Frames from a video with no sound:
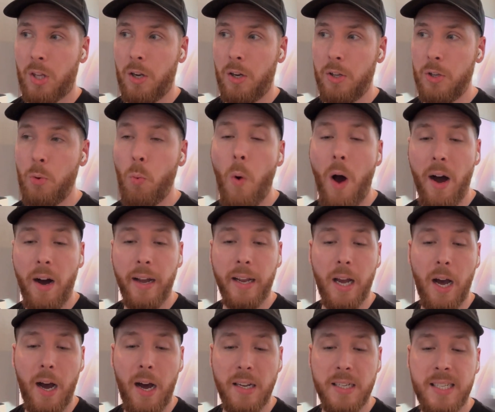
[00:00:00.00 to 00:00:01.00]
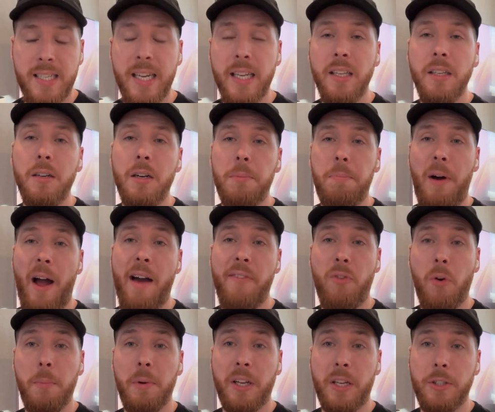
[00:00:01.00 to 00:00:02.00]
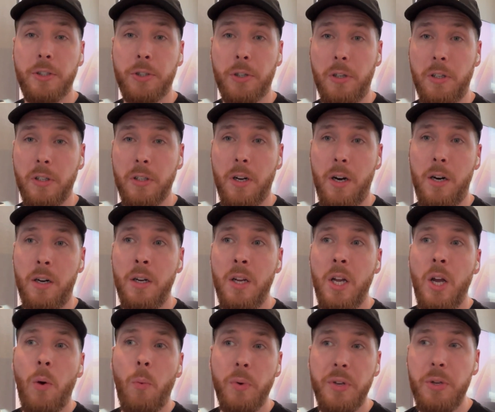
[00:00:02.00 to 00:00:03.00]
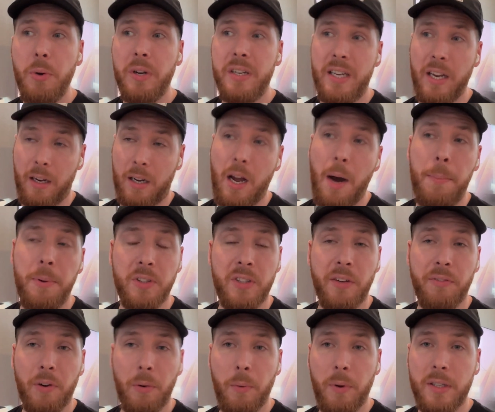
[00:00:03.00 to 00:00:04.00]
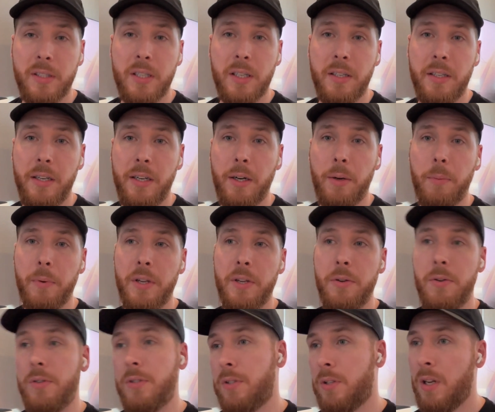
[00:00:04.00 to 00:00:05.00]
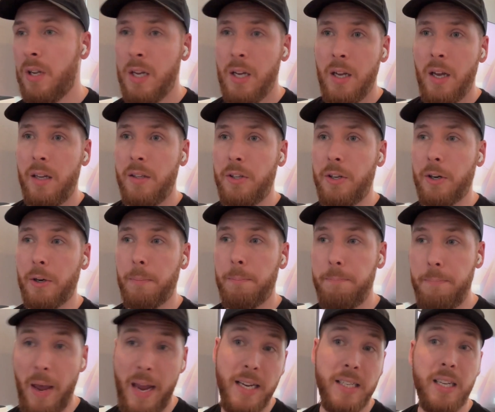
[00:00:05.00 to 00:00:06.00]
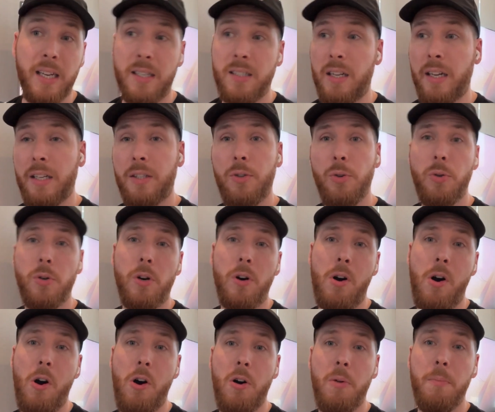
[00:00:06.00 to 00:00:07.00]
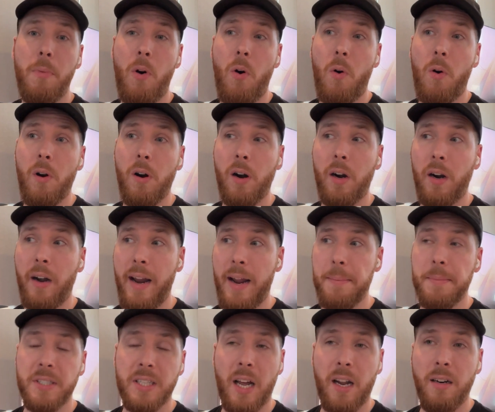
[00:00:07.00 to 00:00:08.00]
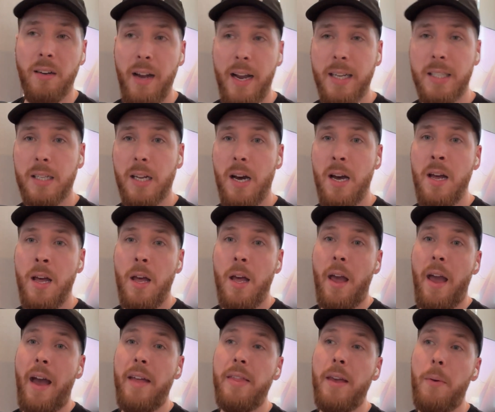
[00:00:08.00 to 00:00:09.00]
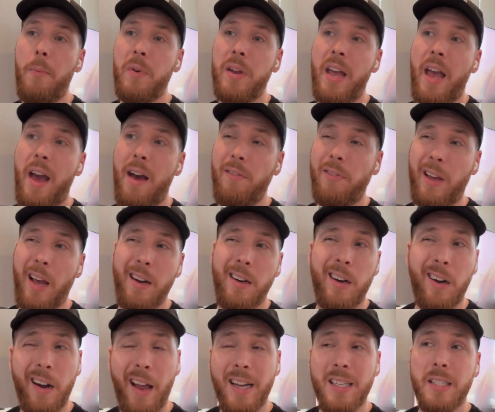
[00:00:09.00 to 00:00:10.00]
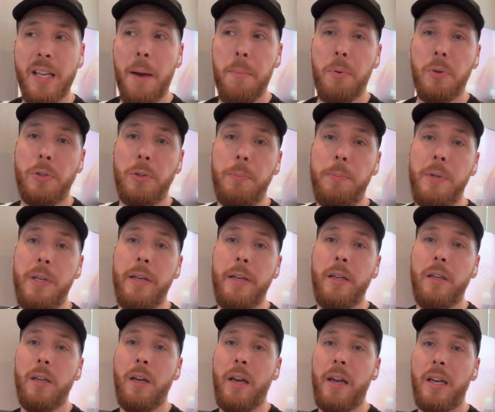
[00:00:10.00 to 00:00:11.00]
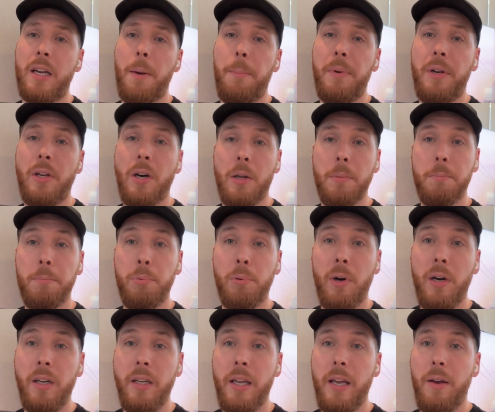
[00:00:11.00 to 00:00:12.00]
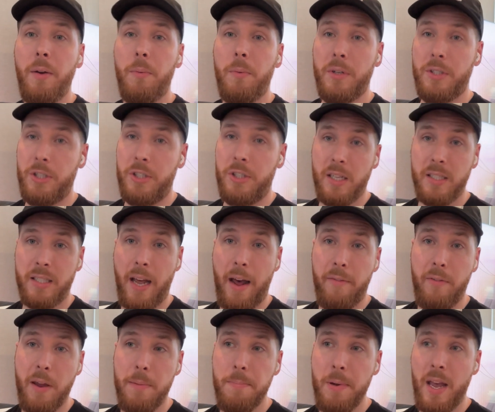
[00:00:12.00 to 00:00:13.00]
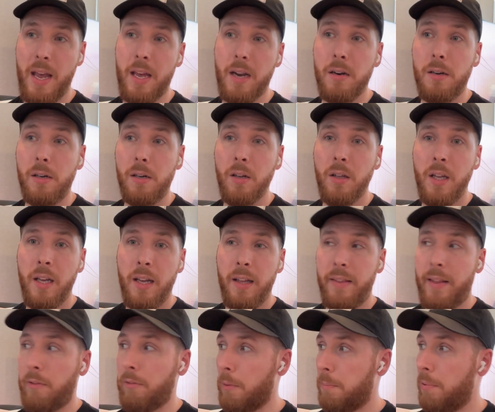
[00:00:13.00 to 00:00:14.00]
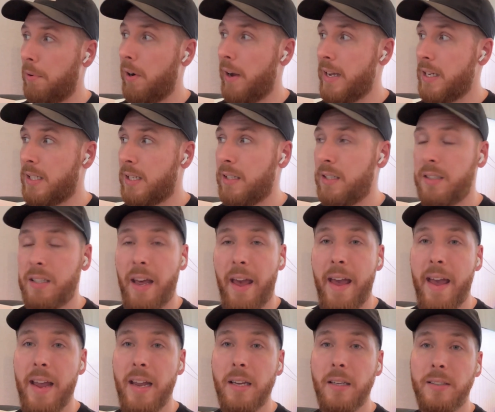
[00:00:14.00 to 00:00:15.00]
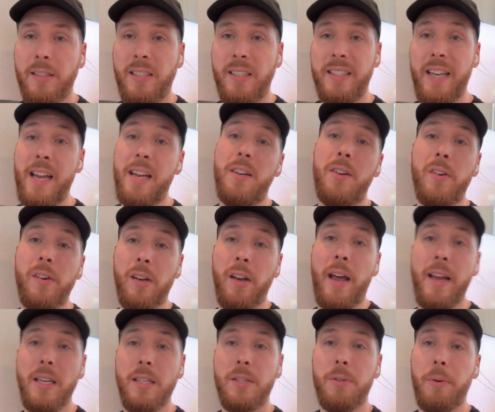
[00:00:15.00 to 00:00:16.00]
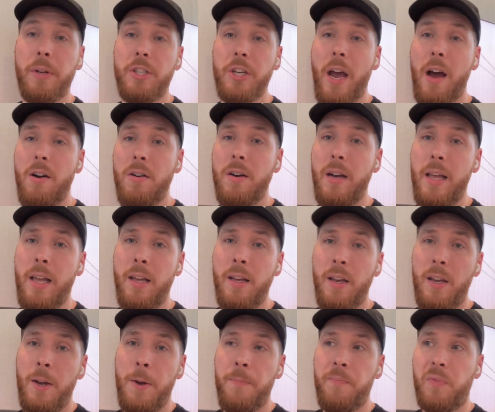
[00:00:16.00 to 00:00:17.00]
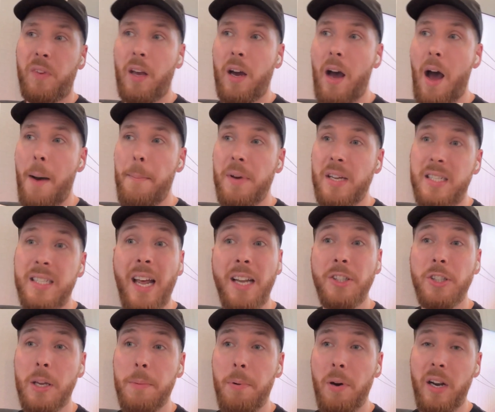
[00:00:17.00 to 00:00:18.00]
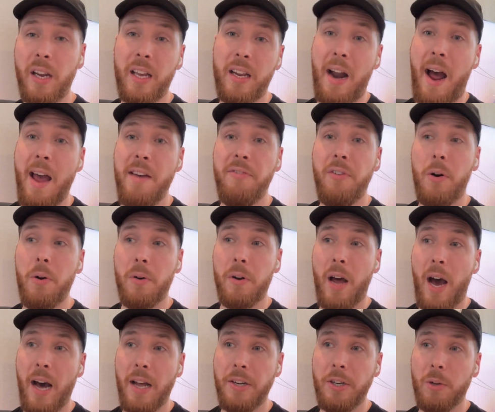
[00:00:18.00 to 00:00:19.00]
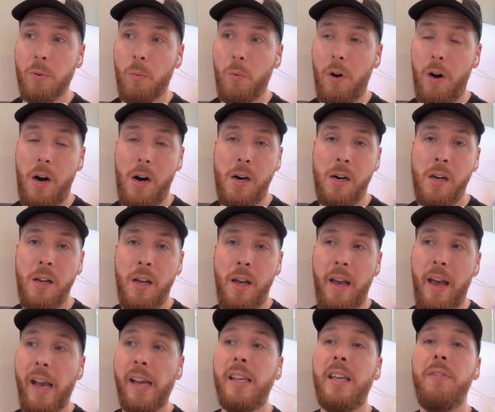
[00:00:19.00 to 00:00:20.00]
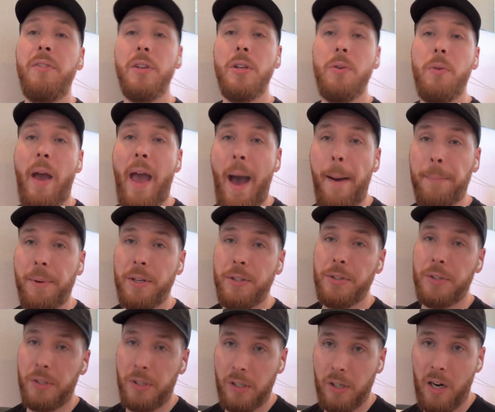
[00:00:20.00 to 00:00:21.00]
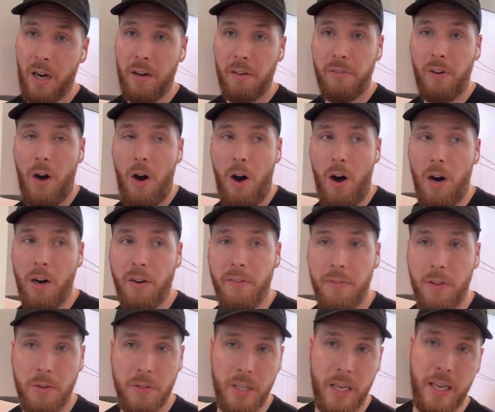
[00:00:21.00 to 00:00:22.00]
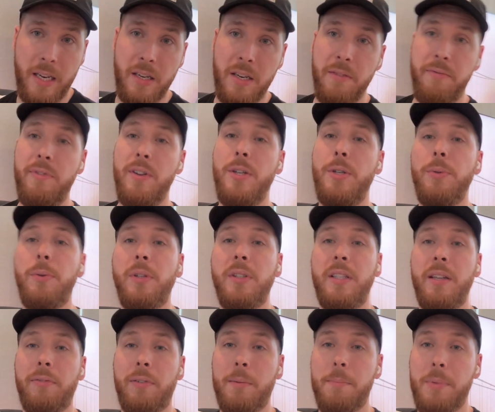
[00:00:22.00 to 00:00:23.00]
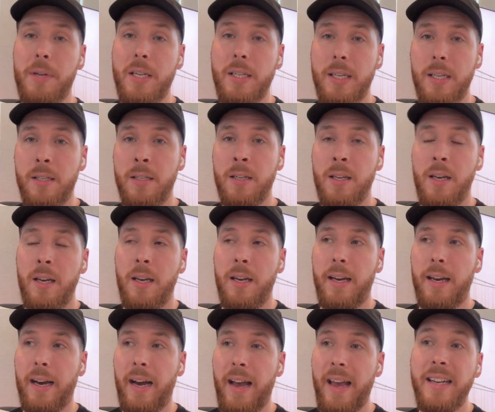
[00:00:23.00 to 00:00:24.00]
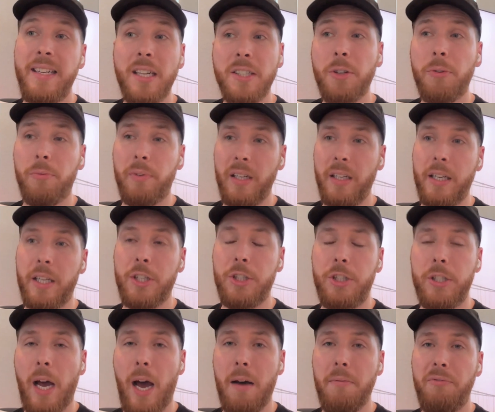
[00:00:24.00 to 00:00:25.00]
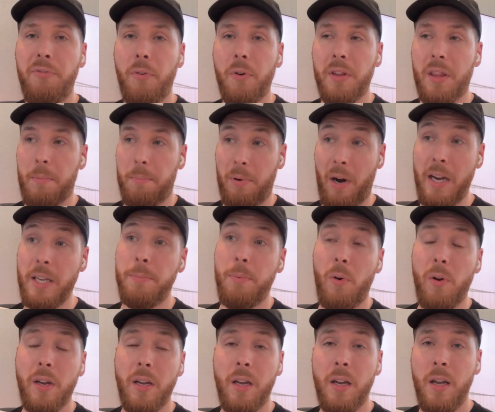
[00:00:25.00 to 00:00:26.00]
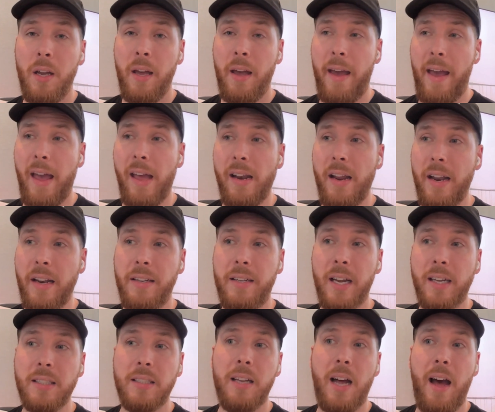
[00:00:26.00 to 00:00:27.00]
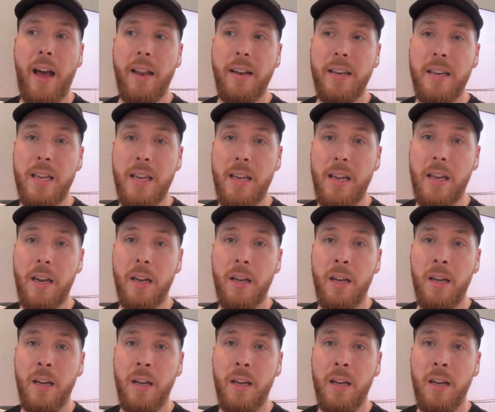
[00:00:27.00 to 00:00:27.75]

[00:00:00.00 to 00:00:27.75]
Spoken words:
you want like a singular platform to control it all, we do a couple different ones in here. We use your basics like Google Home or Amazon Alexa. And then we have kind of your next step, which would be a company called Brilliant, which have a panel that replaces a standard light switch outlet, essentially putting an iPhone on your wall and giving you app control of all of those individual different pieces. It does a really good job for the price point, and it does not need